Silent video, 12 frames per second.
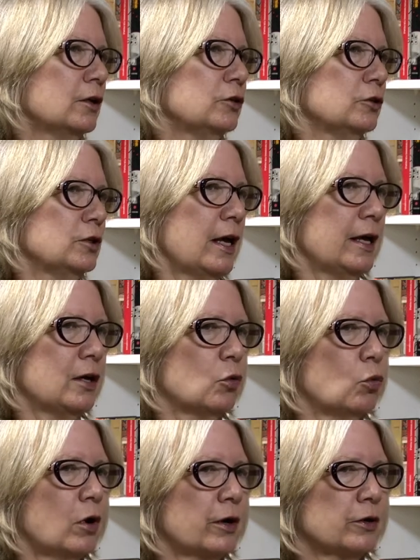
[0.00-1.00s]
to take
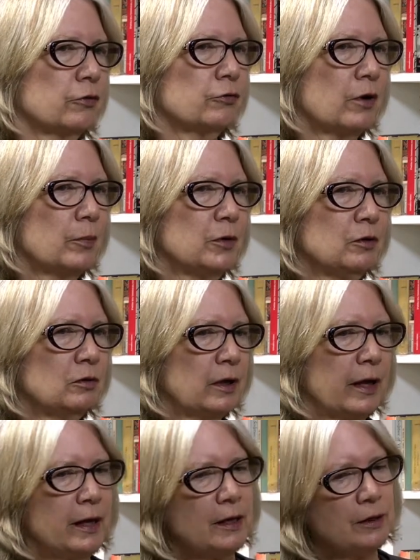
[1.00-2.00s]
water from Ute
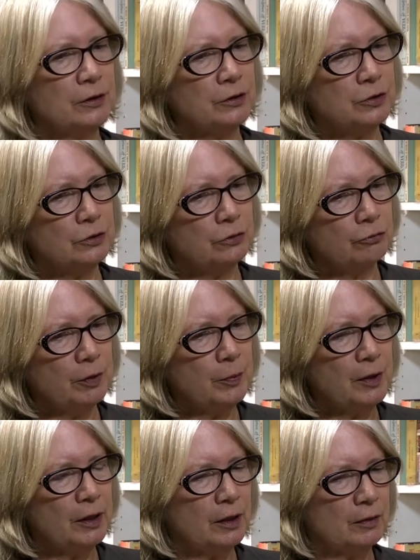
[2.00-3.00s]
Lake and
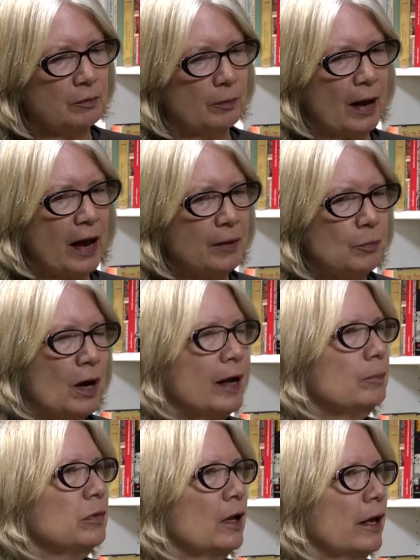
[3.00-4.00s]
distribute it by
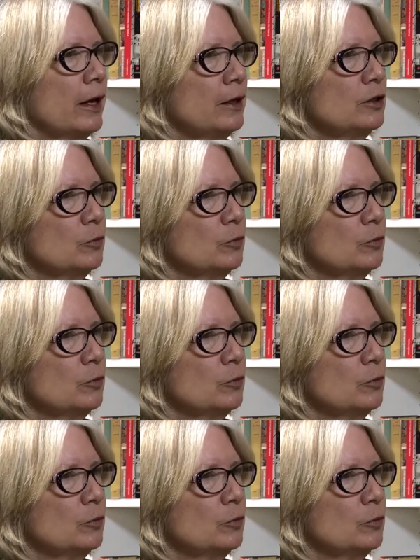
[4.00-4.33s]
pipeline